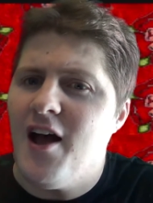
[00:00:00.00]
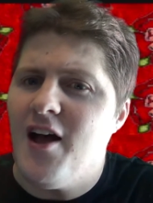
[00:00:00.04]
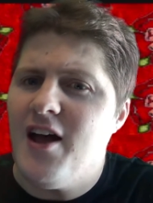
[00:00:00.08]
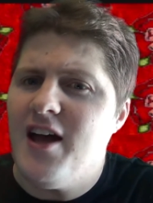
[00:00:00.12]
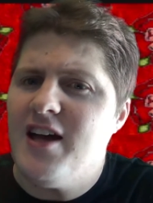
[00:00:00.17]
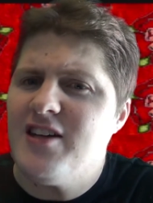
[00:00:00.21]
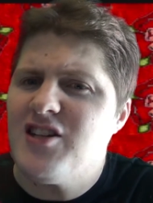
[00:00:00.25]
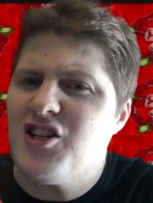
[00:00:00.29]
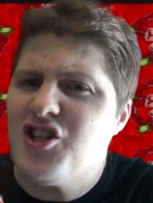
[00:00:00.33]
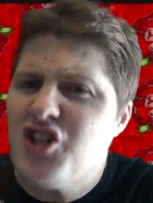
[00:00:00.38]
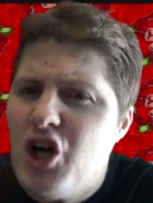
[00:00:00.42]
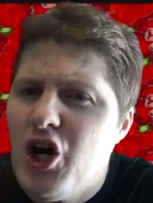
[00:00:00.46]

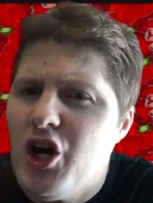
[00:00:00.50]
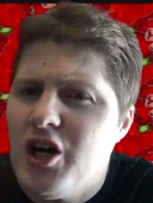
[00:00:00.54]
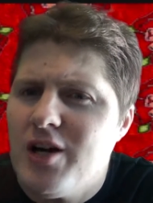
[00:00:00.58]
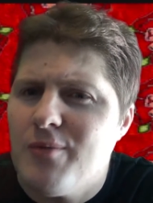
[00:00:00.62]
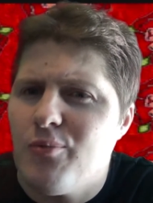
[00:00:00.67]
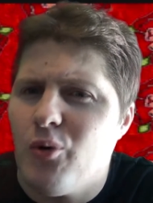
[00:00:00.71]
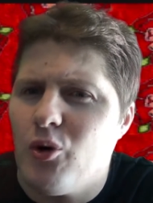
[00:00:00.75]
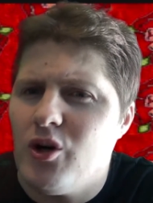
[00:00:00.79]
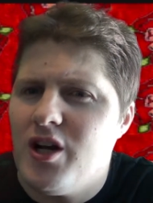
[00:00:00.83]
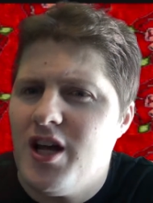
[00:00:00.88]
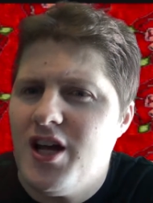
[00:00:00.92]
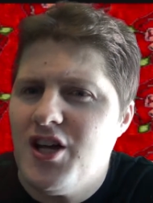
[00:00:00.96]
it's a turning
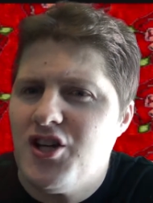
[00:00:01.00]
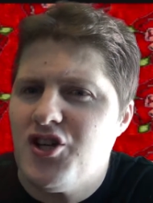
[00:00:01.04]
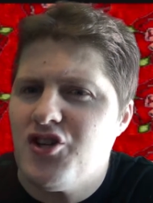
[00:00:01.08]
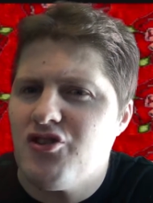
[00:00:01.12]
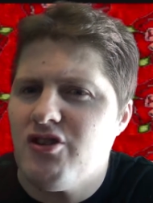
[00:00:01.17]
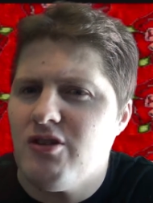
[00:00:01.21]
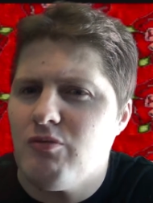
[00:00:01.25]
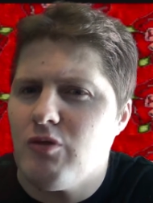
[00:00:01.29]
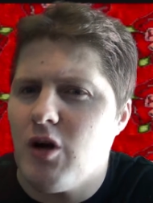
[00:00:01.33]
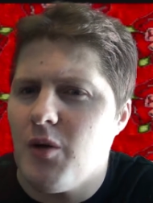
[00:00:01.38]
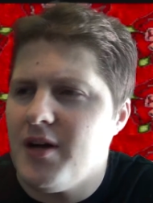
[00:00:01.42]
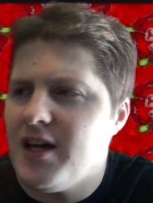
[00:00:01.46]
point in
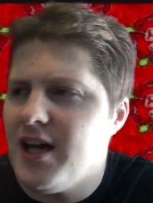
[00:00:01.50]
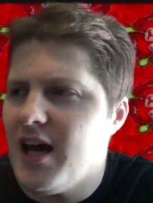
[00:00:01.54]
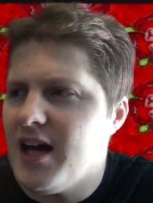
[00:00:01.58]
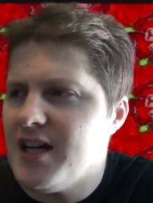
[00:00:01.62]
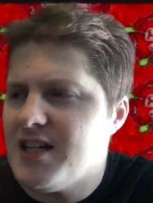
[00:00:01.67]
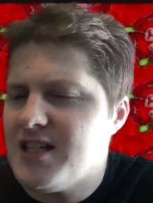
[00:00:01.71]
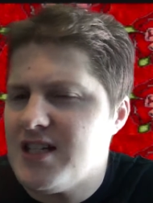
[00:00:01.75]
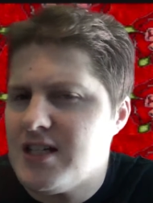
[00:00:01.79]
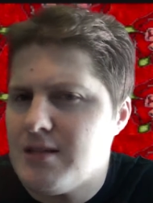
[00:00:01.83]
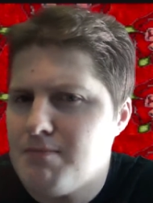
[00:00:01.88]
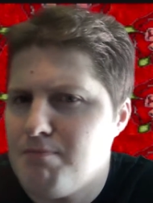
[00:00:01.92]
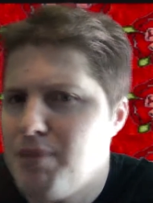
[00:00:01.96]
history, where we get
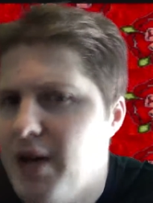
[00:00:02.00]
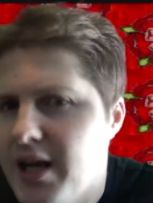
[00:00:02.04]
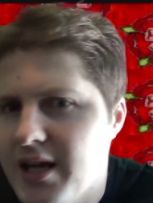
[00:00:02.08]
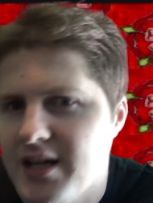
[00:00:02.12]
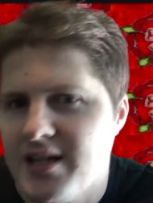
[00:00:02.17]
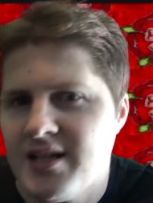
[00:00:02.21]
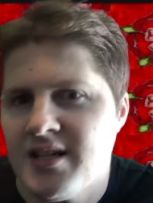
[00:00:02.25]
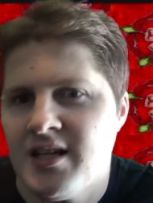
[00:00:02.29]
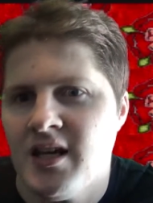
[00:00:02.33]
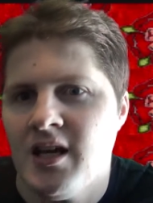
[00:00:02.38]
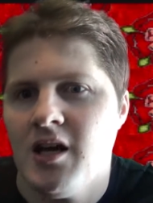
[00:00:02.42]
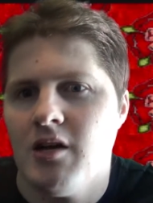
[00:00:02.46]
a
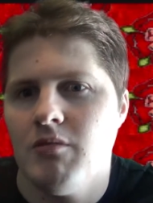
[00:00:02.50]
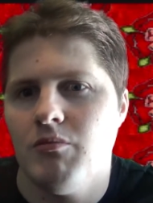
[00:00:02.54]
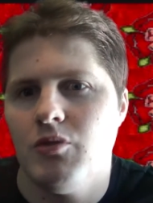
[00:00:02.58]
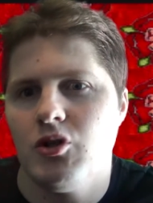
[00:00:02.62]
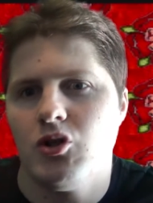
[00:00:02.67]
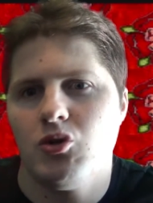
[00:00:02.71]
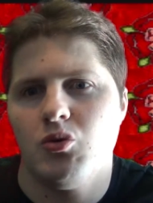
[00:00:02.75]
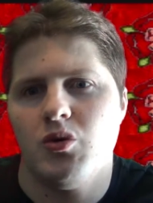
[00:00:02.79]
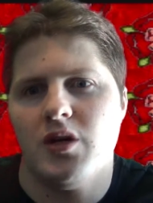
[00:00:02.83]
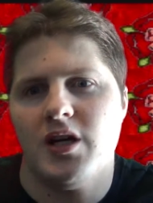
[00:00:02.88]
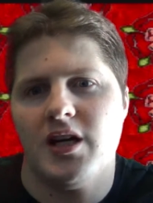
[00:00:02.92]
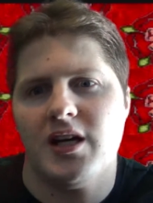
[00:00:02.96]
split
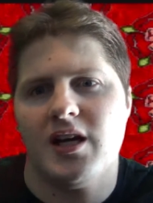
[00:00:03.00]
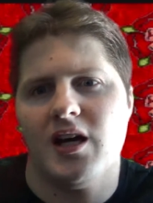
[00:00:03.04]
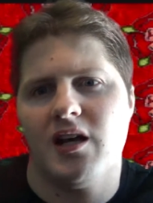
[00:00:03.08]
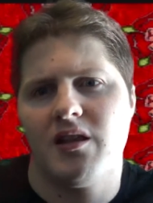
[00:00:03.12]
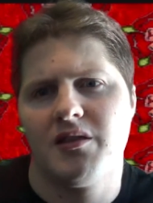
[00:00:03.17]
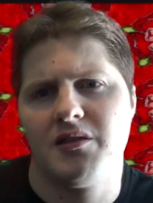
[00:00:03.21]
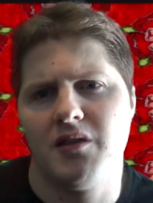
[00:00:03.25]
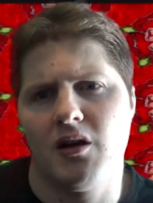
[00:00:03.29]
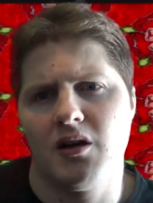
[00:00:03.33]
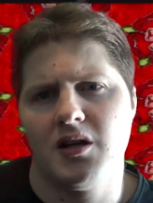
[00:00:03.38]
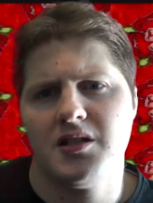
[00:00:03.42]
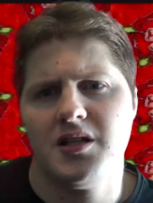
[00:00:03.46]
between
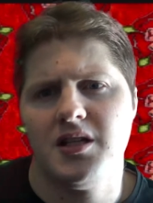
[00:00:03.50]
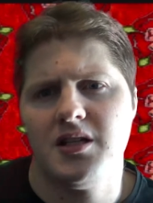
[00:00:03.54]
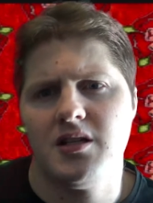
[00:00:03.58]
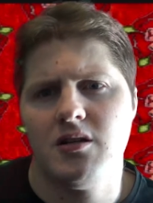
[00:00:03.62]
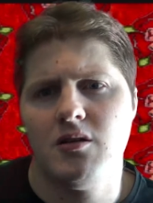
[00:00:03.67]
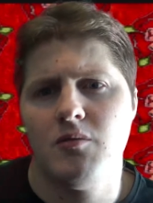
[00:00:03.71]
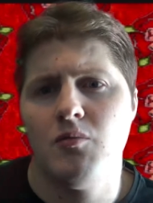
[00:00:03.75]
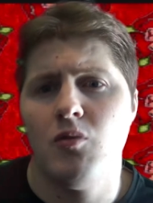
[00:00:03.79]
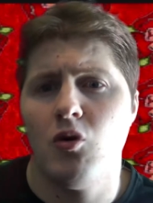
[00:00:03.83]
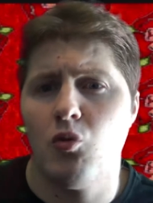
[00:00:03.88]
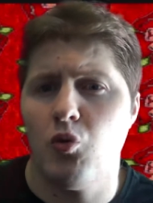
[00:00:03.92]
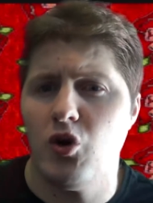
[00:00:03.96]

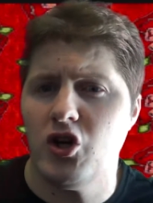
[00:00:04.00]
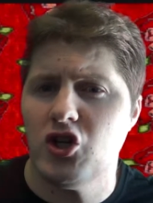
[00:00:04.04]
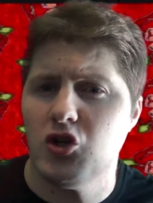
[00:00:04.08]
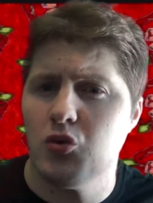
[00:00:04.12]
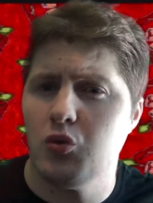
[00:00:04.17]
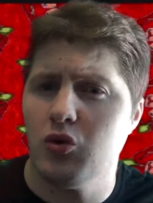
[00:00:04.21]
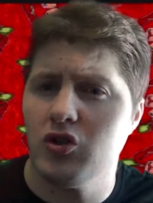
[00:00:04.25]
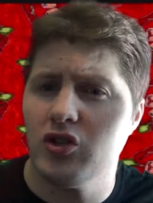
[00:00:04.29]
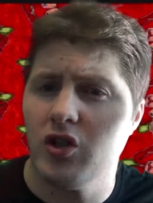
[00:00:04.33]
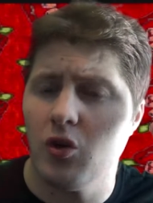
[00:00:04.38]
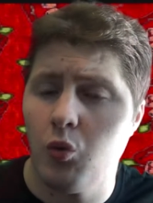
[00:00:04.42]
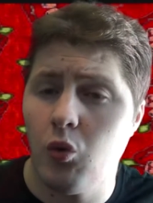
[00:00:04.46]
Catholicism,
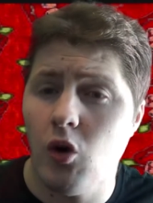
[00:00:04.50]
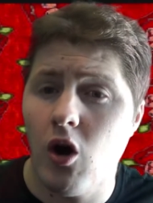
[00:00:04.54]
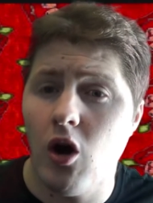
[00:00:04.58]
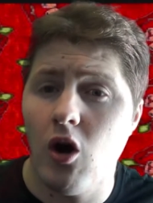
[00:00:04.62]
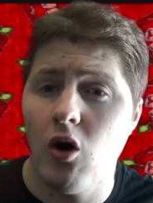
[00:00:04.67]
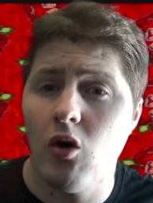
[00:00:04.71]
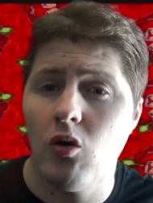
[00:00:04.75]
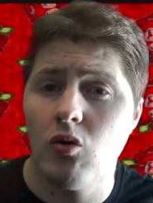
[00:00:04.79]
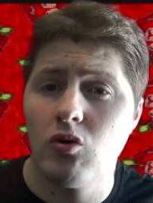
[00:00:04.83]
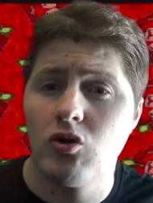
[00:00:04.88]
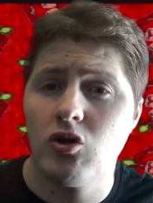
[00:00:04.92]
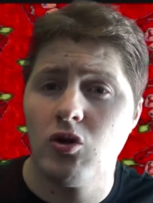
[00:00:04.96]
which were the
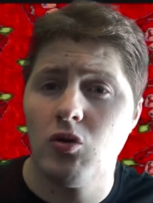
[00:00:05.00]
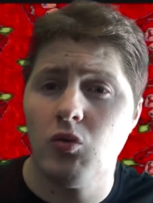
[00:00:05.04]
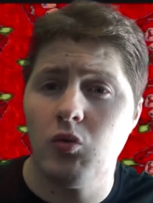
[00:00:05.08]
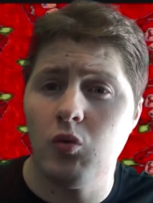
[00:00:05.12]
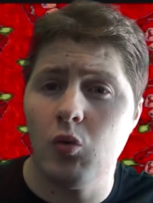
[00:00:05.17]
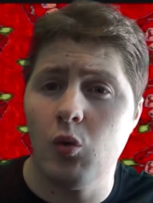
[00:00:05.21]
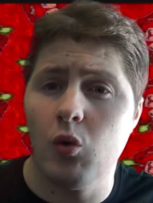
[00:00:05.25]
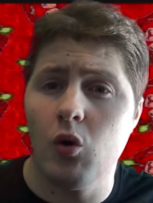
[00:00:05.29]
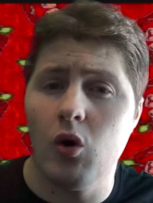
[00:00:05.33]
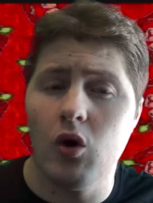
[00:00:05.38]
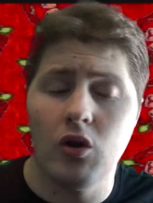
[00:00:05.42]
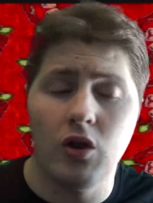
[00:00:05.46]
world
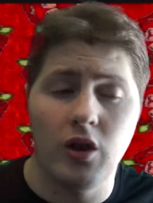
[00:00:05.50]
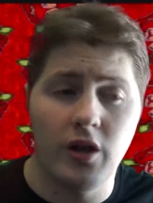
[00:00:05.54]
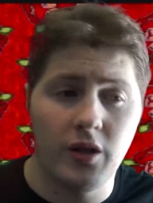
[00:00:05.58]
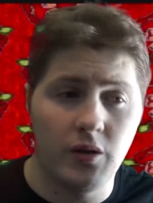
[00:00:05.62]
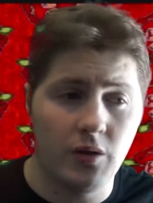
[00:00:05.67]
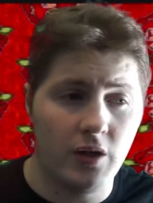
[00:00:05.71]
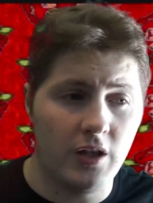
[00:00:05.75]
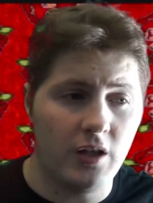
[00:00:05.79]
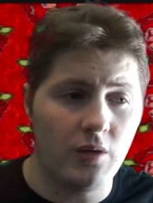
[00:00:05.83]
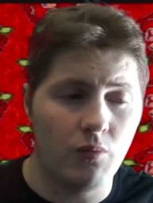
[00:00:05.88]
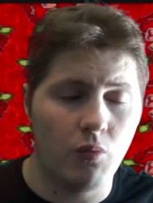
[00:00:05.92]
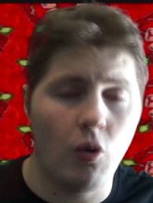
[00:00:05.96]

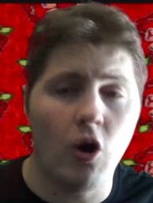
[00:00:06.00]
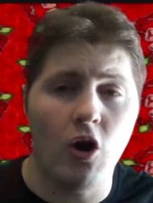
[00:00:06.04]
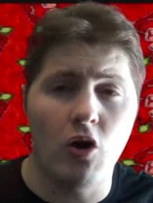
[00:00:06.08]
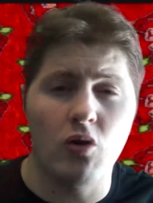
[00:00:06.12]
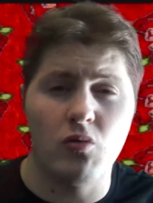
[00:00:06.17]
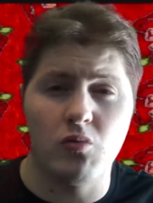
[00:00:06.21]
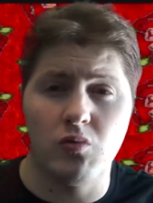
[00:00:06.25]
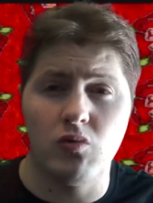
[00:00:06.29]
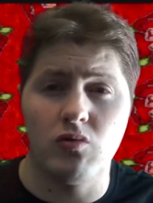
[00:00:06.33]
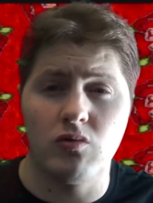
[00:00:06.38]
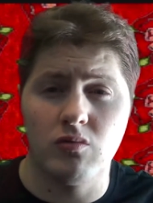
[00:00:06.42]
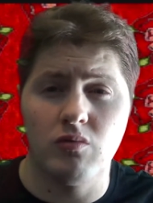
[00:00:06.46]

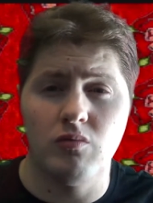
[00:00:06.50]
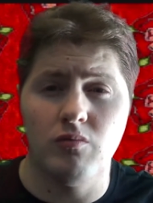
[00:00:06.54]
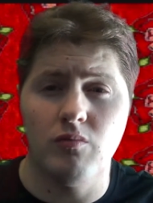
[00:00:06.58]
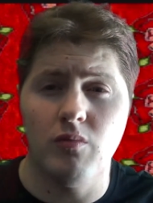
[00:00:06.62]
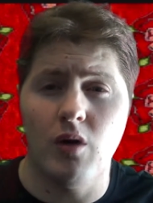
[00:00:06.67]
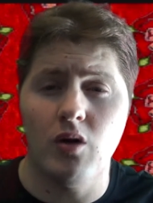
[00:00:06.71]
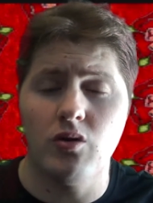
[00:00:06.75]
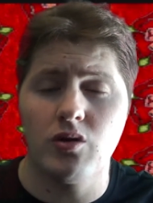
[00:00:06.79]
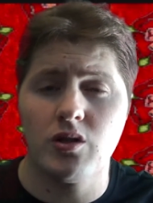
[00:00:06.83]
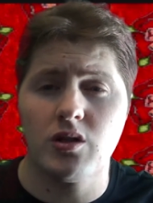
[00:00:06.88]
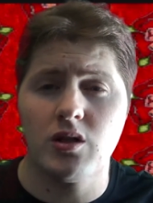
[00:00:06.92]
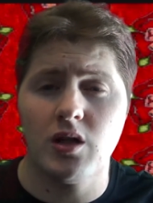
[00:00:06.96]
was
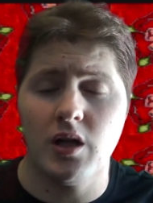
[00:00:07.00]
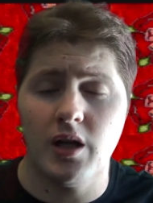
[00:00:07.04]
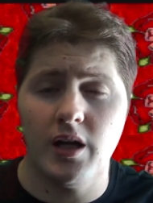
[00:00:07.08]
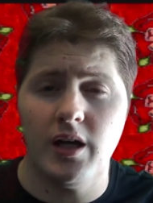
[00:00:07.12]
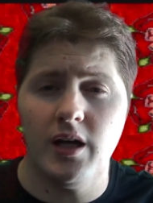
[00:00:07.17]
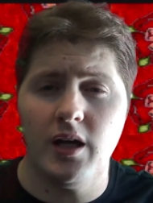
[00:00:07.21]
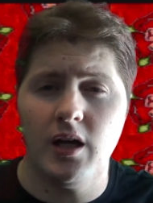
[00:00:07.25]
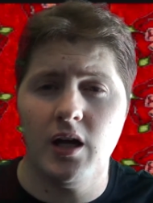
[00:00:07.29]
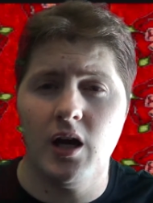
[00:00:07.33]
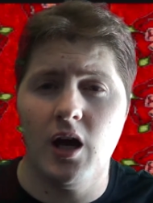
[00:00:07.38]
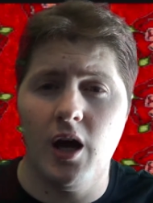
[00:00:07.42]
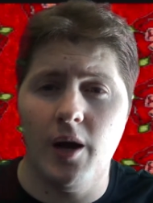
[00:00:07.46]

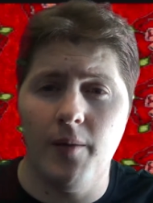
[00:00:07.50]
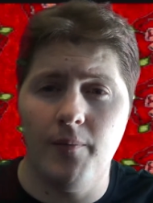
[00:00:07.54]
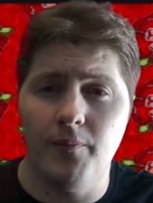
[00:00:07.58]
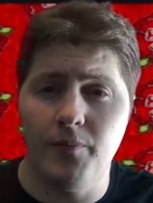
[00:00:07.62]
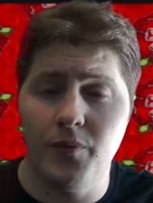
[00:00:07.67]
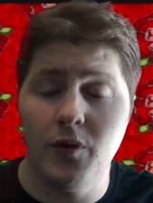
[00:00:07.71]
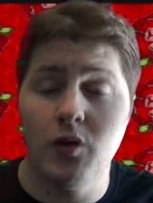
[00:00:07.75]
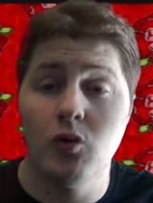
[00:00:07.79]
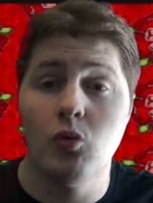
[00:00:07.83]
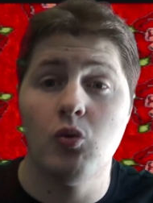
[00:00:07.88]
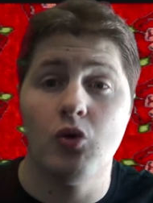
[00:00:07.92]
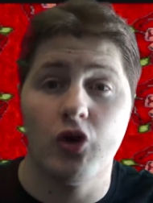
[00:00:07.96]
mostly
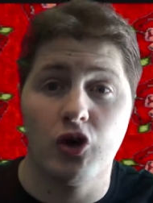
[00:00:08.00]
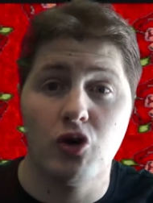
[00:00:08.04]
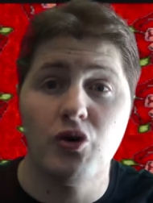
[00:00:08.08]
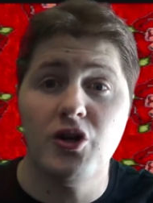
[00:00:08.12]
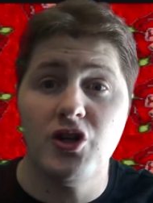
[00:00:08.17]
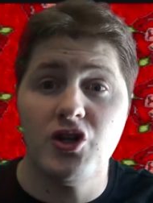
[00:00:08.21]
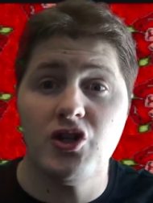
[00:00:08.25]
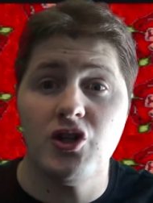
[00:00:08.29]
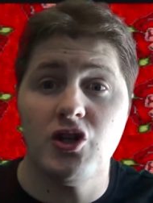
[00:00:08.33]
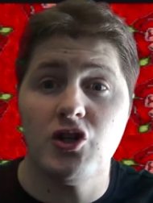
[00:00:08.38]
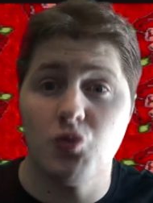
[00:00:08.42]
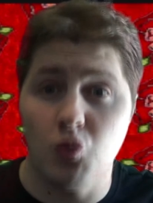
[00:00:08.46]
all the
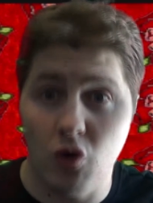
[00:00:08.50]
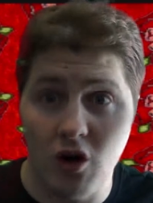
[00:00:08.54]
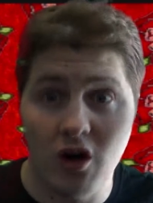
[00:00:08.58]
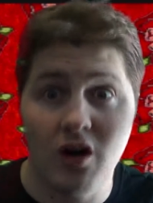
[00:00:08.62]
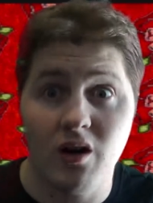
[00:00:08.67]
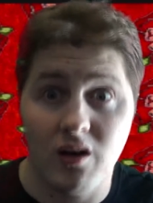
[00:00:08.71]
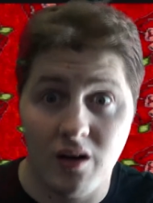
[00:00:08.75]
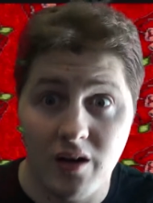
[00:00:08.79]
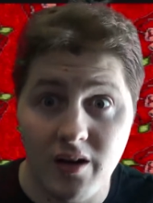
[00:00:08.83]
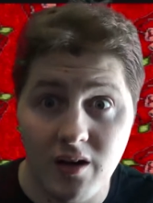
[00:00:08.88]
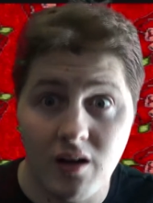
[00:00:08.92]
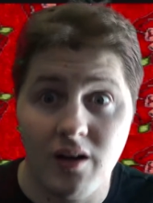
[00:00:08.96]
Christians were
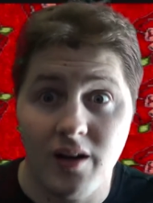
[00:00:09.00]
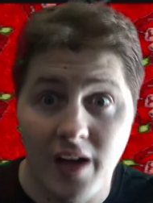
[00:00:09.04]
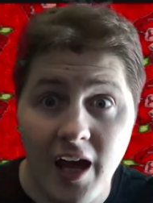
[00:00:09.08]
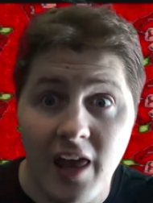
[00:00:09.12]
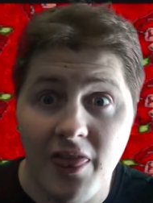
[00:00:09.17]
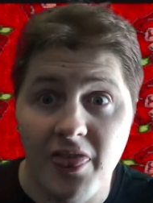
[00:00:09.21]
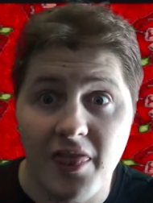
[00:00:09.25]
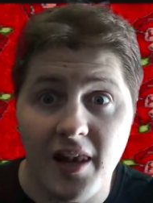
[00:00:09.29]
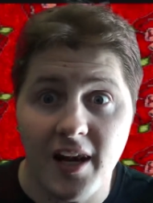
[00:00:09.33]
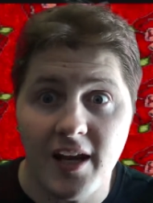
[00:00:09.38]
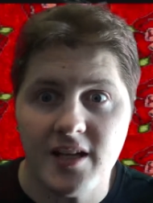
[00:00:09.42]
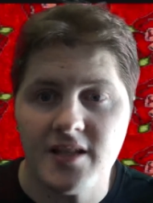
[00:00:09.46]

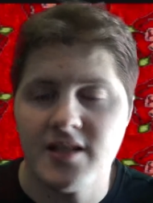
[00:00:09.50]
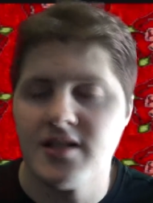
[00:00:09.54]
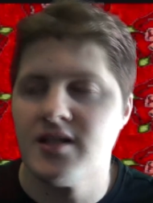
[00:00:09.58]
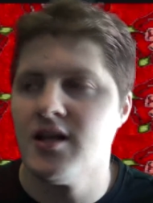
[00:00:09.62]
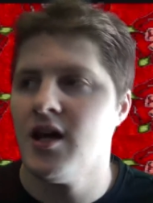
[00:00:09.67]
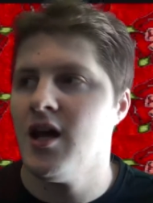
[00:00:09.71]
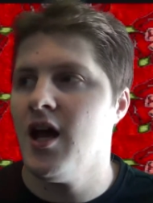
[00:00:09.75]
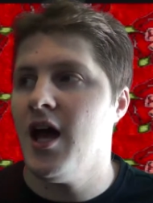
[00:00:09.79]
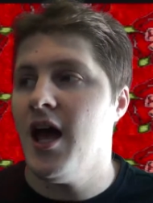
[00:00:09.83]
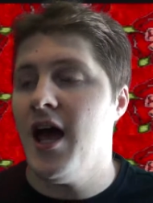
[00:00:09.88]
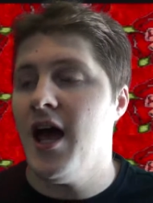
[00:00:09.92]
Catholics.